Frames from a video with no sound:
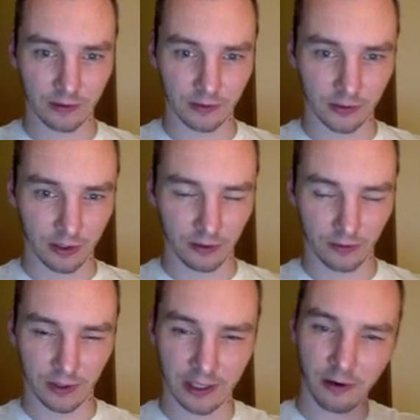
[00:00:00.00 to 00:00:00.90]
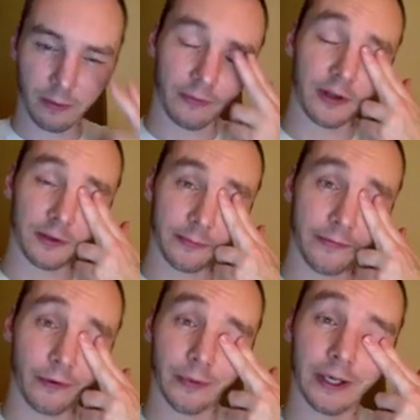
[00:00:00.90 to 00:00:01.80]
So, I can't remember if we've done this
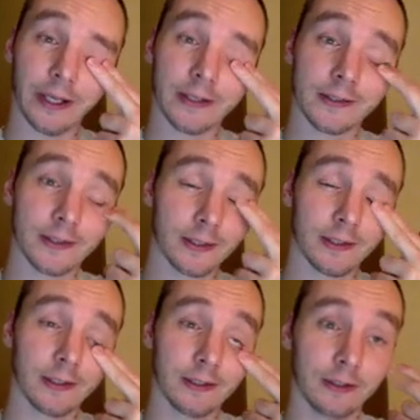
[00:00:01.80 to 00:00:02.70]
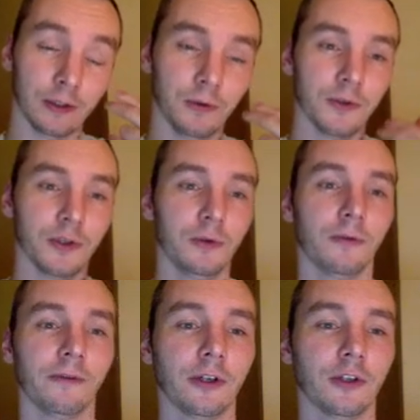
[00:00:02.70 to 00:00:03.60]
before, but let's use a
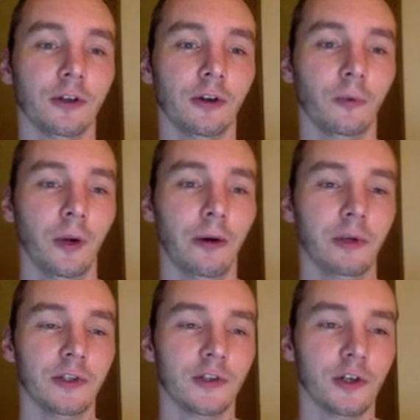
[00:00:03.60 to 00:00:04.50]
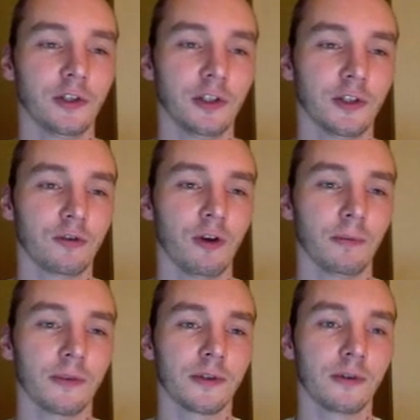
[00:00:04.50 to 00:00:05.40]
useful function where we search in
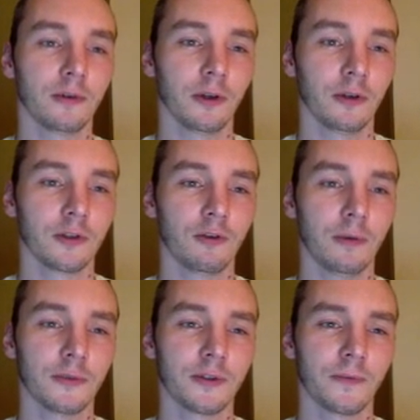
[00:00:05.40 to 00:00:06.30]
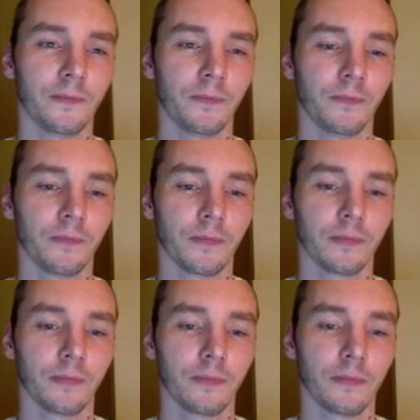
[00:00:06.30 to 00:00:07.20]
scripts. We go to scripts.
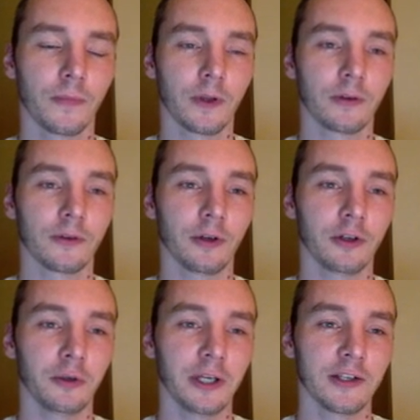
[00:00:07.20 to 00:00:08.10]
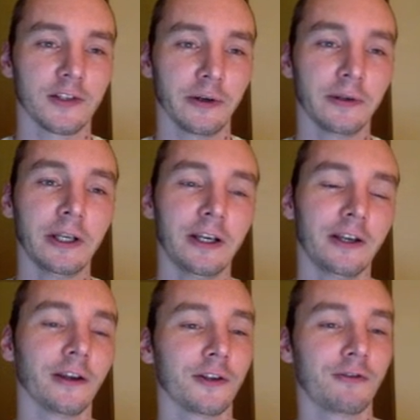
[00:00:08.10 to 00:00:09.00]
So I'm going to do it again slower.
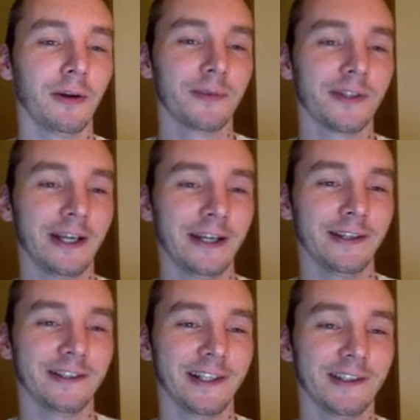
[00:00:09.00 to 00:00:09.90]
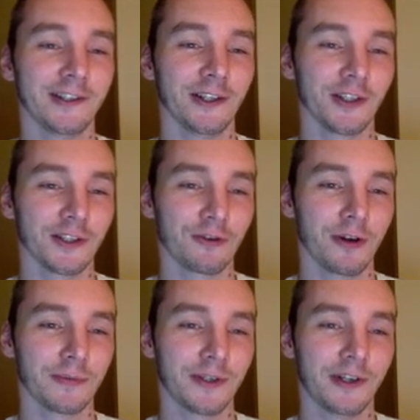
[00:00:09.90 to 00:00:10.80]
Go to scripts and we say search in
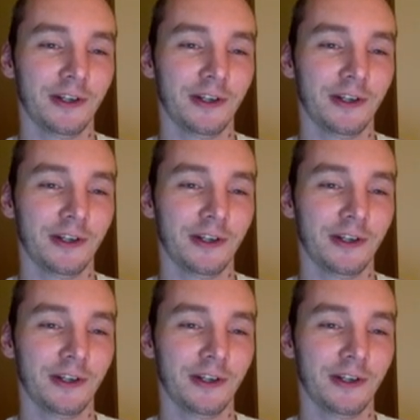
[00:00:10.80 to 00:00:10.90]
scripts.